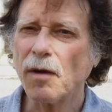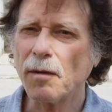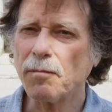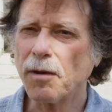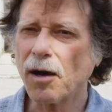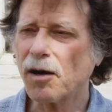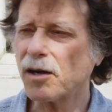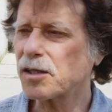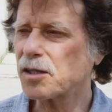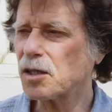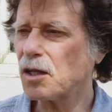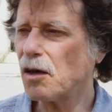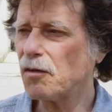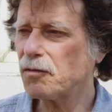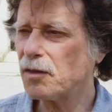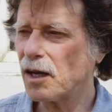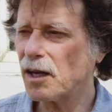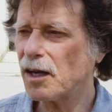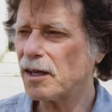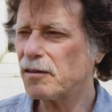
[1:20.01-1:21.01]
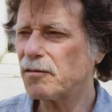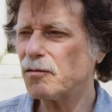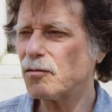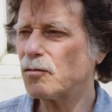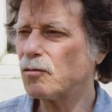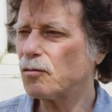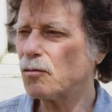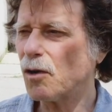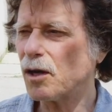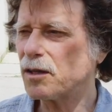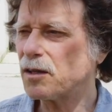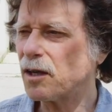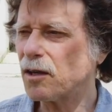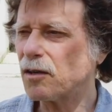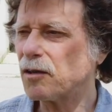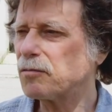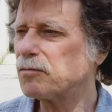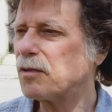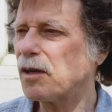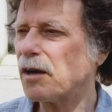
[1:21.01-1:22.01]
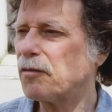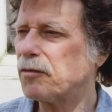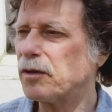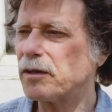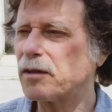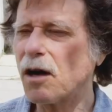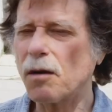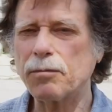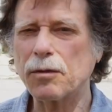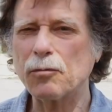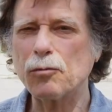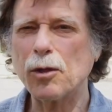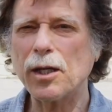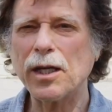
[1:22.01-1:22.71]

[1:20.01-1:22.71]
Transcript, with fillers: My parents loved it, went there every couple of